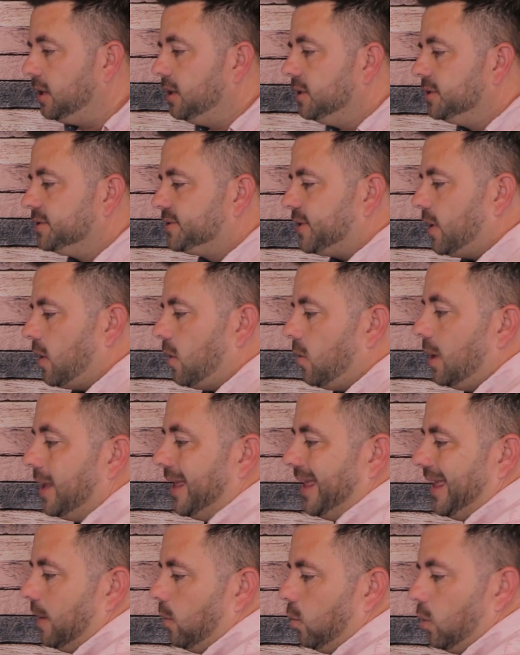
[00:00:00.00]
So
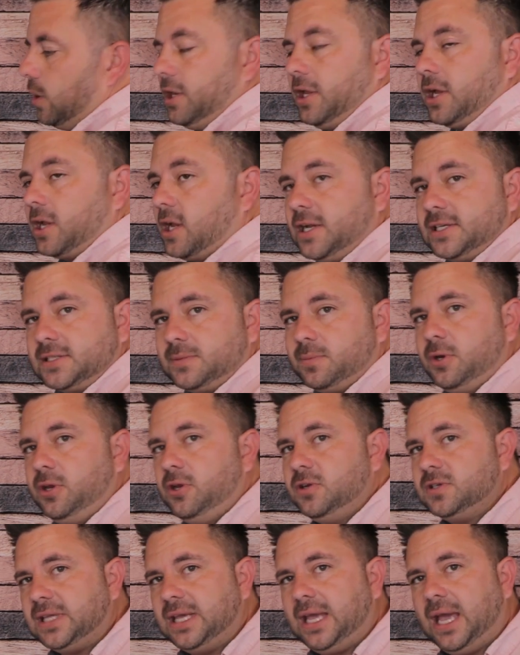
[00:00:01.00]
when the customer
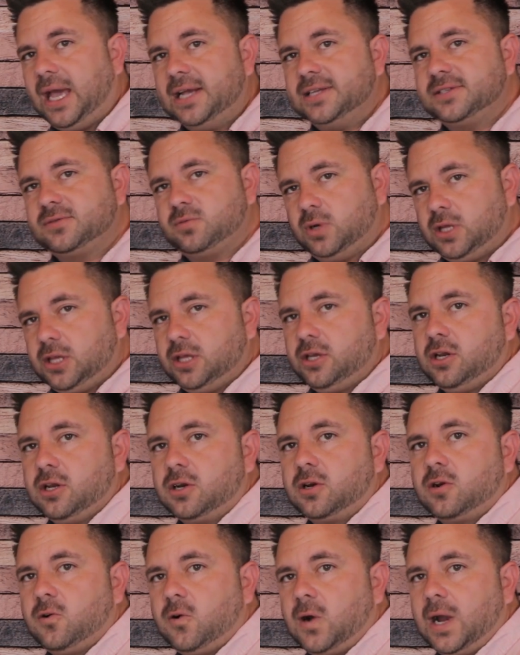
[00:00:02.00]
usually has really
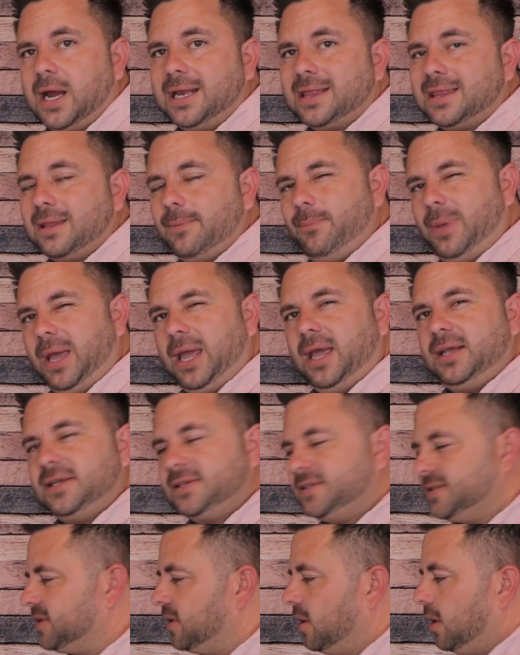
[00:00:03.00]
good credit, the
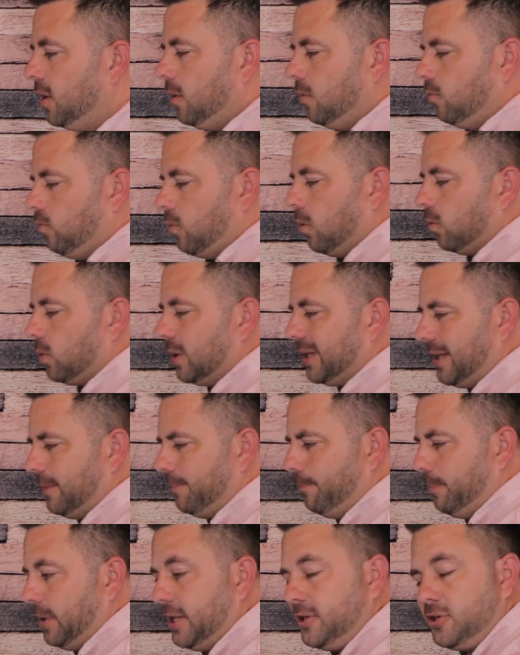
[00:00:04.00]
banks won't really
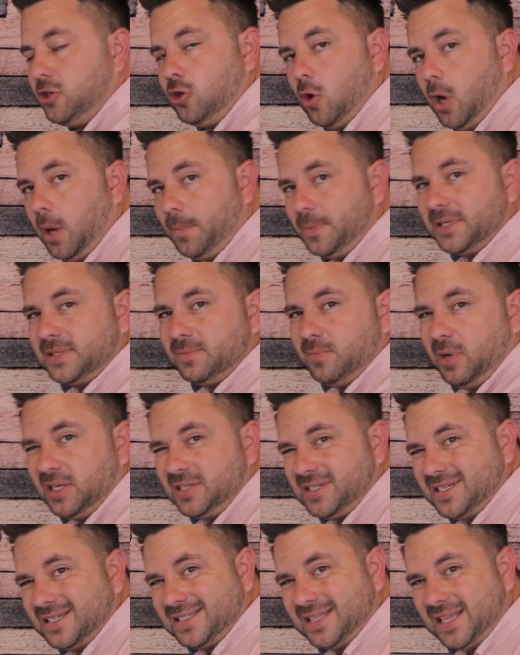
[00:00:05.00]
beat you up as
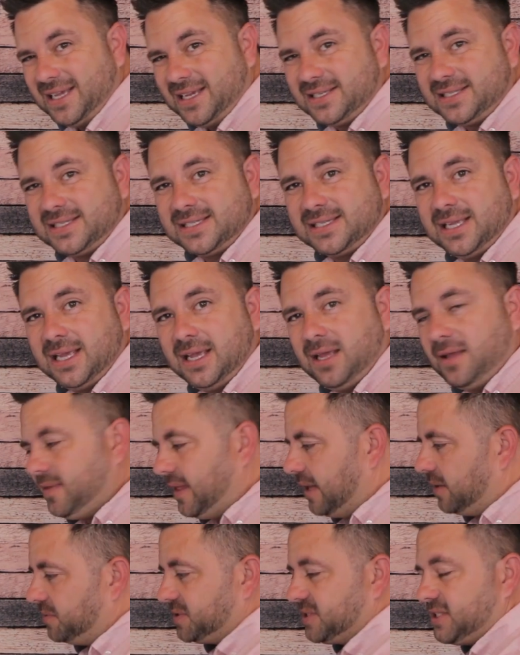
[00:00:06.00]
much as this. They
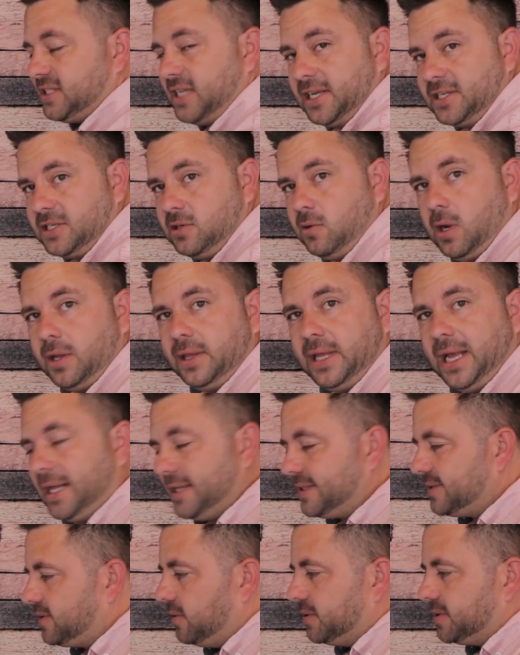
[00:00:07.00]
don't set you on
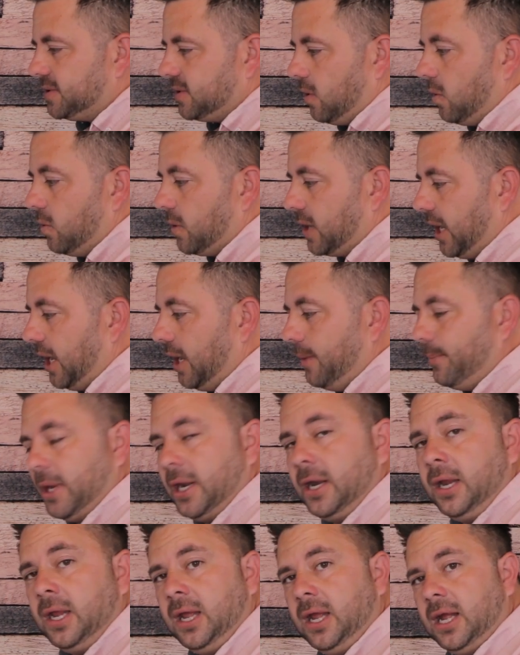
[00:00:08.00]
that, so it's okay.
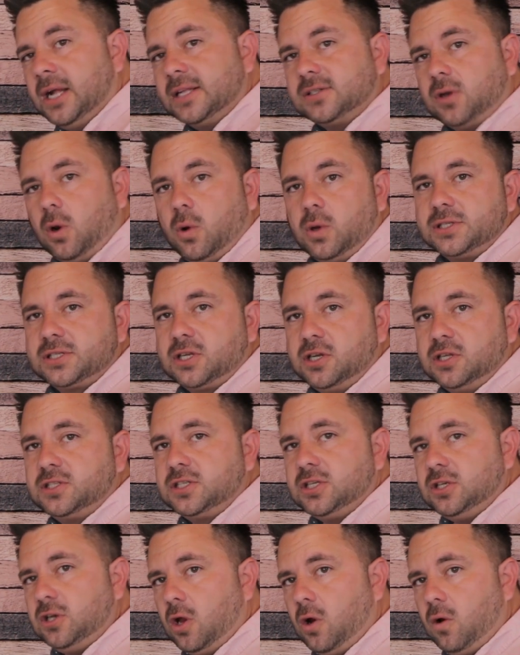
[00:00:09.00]
But it's always good
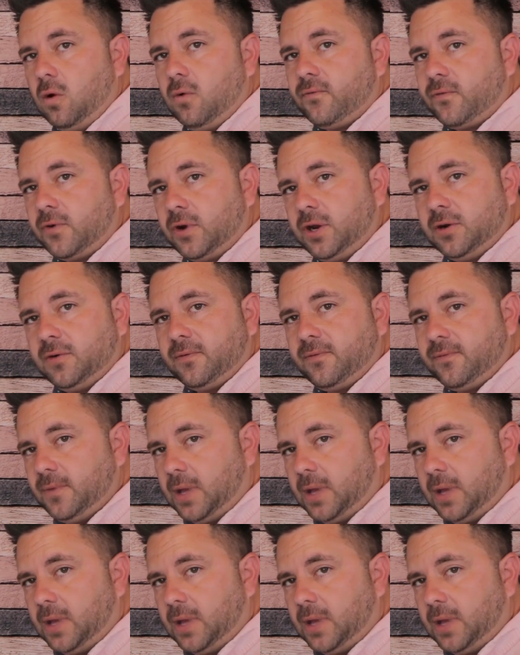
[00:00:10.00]
to know for your